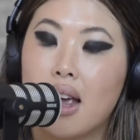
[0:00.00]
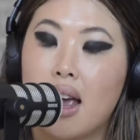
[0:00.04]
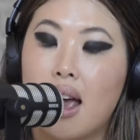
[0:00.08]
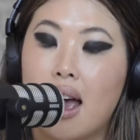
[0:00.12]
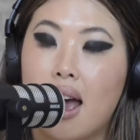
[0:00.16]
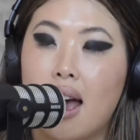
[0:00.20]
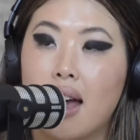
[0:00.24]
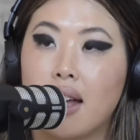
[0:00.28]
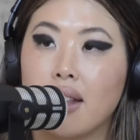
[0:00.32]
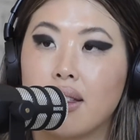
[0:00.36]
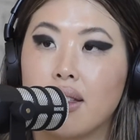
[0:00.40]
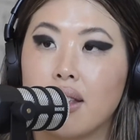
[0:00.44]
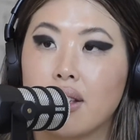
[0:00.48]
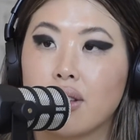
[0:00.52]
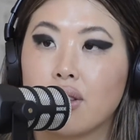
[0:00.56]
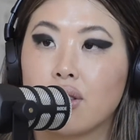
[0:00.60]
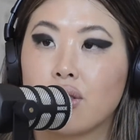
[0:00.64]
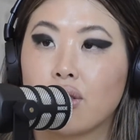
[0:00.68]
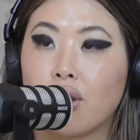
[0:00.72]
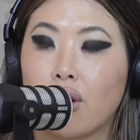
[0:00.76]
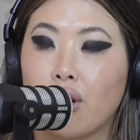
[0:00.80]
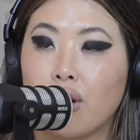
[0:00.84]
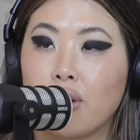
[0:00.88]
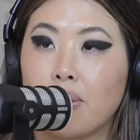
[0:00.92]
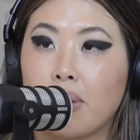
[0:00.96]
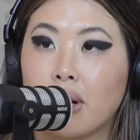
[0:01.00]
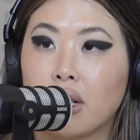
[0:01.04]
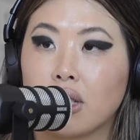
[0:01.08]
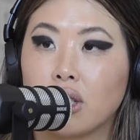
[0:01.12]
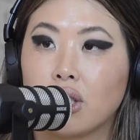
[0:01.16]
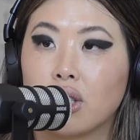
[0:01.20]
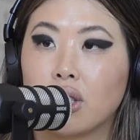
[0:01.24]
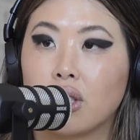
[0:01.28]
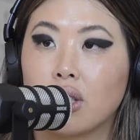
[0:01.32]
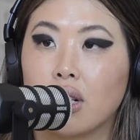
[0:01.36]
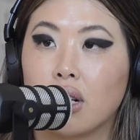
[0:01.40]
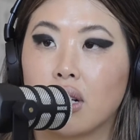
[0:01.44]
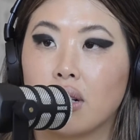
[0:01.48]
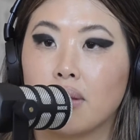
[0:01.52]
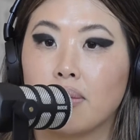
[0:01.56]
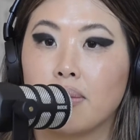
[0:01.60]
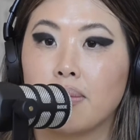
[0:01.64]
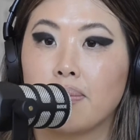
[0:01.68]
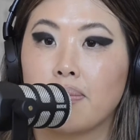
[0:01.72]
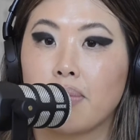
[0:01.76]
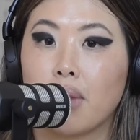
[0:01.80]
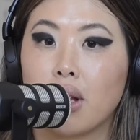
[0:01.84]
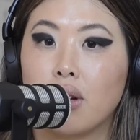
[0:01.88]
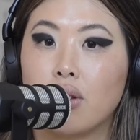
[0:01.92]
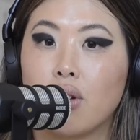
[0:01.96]
And there's so much
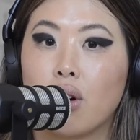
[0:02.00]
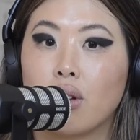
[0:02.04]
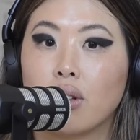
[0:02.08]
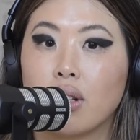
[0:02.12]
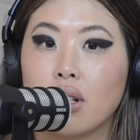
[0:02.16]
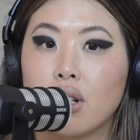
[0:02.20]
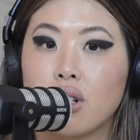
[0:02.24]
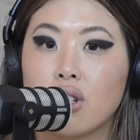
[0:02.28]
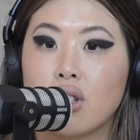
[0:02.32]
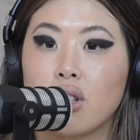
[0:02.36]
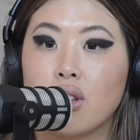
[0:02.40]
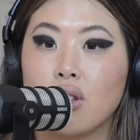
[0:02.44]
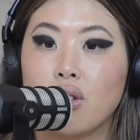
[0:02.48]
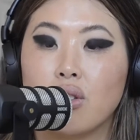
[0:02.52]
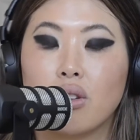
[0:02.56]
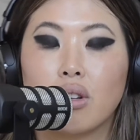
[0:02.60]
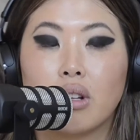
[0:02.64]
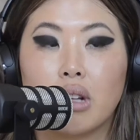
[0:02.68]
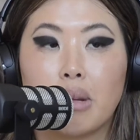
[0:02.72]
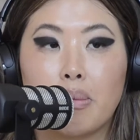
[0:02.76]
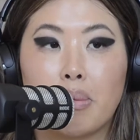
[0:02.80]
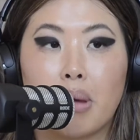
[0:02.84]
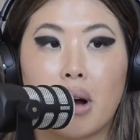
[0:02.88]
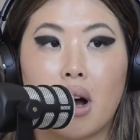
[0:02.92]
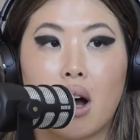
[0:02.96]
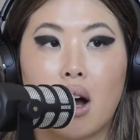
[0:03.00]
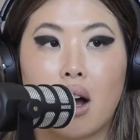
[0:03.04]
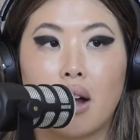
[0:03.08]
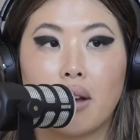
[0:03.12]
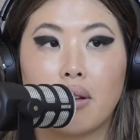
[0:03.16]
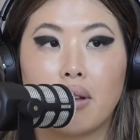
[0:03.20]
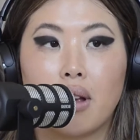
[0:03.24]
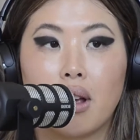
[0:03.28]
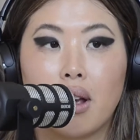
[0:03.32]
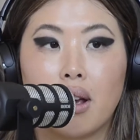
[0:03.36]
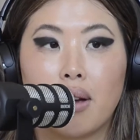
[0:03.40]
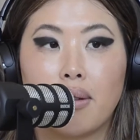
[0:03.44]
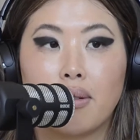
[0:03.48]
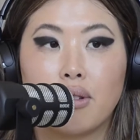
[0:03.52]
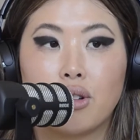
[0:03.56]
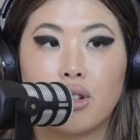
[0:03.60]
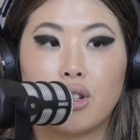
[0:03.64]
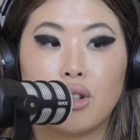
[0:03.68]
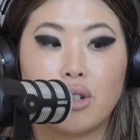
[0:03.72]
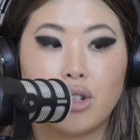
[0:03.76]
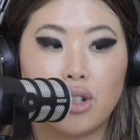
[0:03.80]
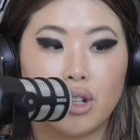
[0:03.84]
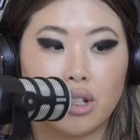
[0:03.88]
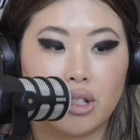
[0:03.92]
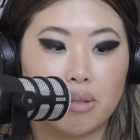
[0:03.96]
knowledge that you can impart
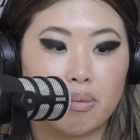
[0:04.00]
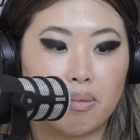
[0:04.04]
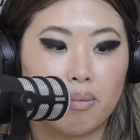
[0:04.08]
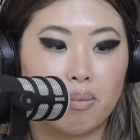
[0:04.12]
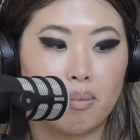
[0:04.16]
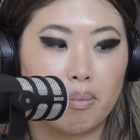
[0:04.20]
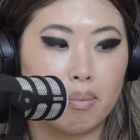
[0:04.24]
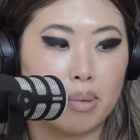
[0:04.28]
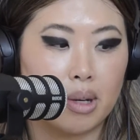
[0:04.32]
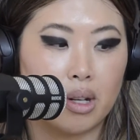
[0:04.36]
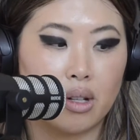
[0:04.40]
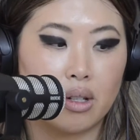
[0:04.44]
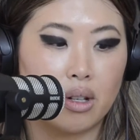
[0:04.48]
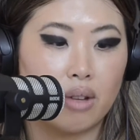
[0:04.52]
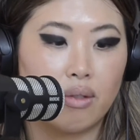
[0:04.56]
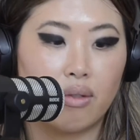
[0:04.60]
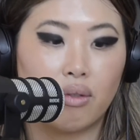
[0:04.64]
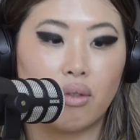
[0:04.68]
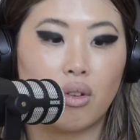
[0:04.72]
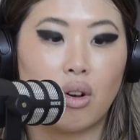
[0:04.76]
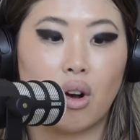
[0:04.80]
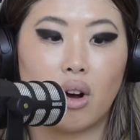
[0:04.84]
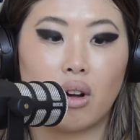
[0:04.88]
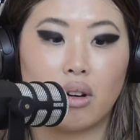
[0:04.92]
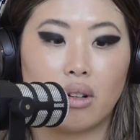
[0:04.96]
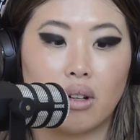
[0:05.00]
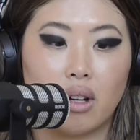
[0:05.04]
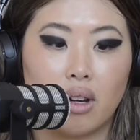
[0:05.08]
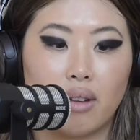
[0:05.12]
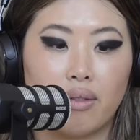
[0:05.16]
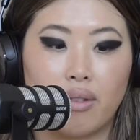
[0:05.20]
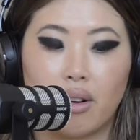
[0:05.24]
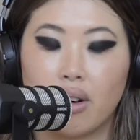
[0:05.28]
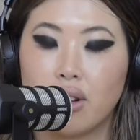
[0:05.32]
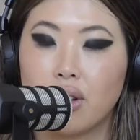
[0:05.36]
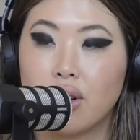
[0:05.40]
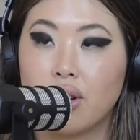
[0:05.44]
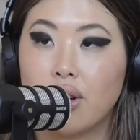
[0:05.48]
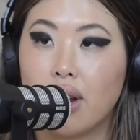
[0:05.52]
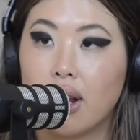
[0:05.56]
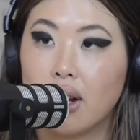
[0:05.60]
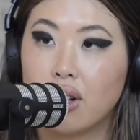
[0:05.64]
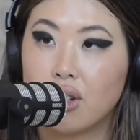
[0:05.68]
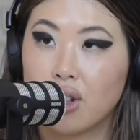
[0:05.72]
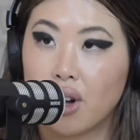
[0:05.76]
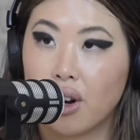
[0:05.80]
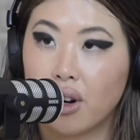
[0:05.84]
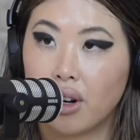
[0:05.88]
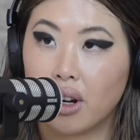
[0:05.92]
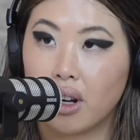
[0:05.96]
just because you've got a very unique
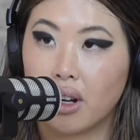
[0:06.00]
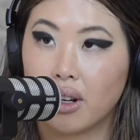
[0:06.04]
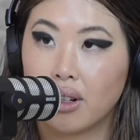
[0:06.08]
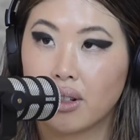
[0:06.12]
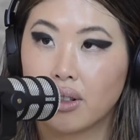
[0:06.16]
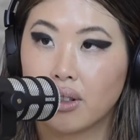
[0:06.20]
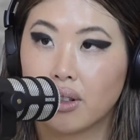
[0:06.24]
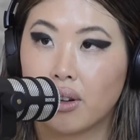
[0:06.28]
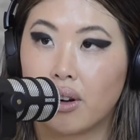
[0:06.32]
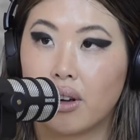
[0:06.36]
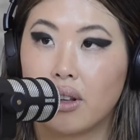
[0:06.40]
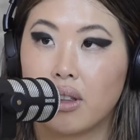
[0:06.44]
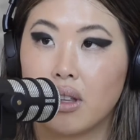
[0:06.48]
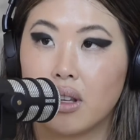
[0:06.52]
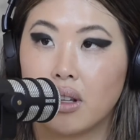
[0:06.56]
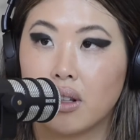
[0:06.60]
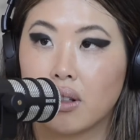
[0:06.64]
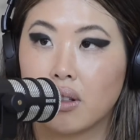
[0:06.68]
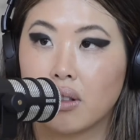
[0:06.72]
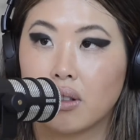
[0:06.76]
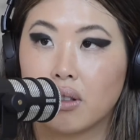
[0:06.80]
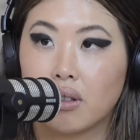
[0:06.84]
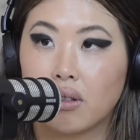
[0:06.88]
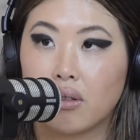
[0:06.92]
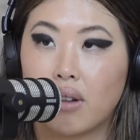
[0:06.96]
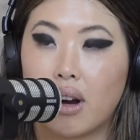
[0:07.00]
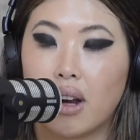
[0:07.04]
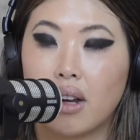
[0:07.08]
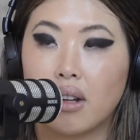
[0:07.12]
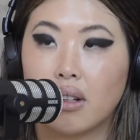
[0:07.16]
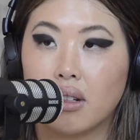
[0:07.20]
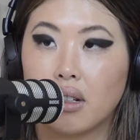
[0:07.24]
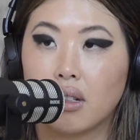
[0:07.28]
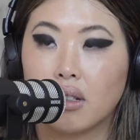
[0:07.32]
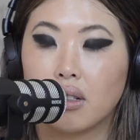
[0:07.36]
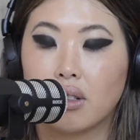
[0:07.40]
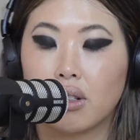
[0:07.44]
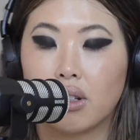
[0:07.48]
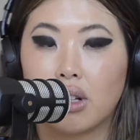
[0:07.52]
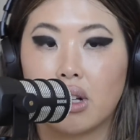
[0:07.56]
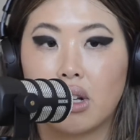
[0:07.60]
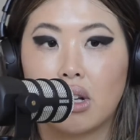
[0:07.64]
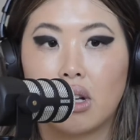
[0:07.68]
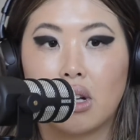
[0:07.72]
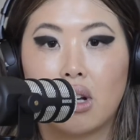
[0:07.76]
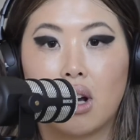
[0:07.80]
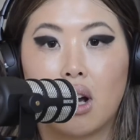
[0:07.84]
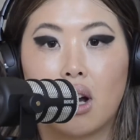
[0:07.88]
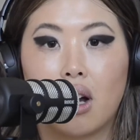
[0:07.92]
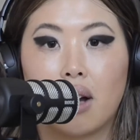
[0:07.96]
journey. So I think it's great. And
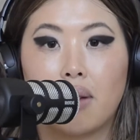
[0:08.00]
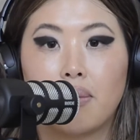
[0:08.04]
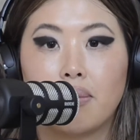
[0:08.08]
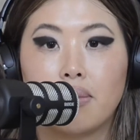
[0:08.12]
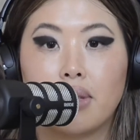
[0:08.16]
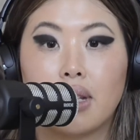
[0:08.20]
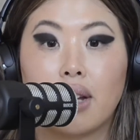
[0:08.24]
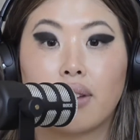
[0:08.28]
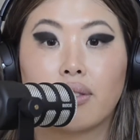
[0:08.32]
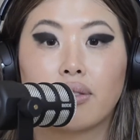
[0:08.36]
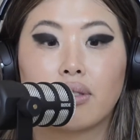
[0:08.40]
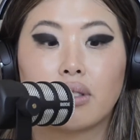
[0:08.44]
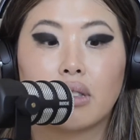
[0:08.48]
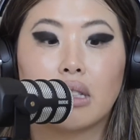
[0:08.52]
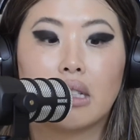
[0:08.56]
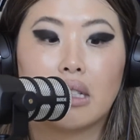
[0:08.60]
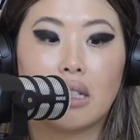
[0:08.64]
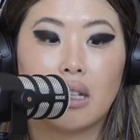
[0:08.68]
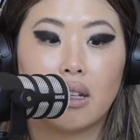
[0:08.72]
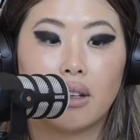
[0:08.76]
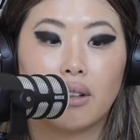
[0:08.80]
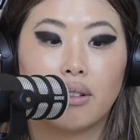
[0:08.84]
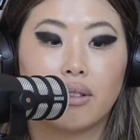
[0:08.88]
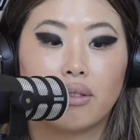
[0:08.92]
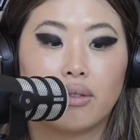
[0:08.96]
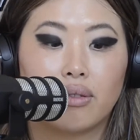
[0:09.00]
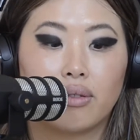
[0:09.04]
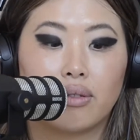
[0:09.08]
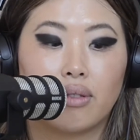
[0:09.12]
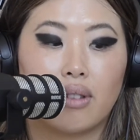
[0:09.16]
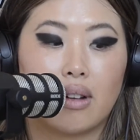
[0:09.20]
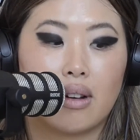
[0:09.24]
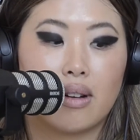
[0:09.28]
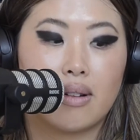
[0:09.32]
definitely give